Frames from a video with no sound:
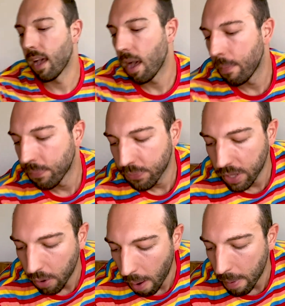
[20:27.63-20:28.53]
um,
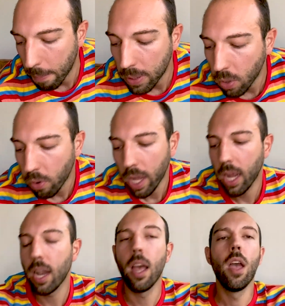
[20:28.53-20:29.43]
you know, I'm
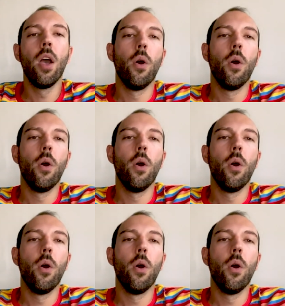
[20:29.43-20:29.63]
employed,